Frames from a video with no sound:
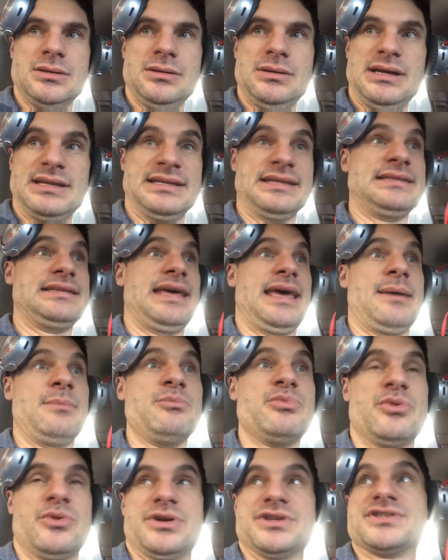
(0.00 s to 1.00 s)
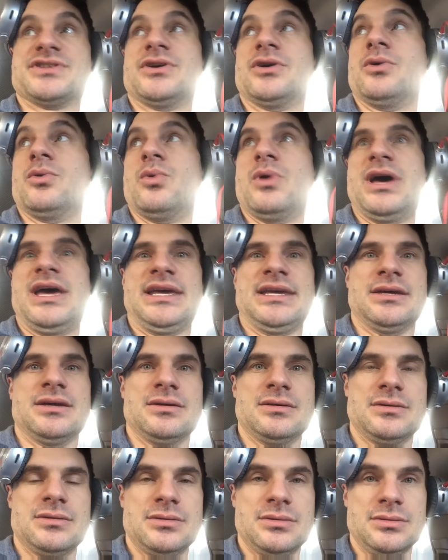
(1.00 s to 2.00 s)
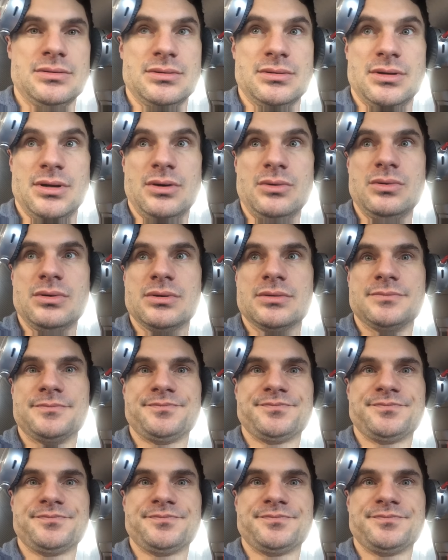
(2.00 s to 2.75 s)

And then the emperors are away, you know?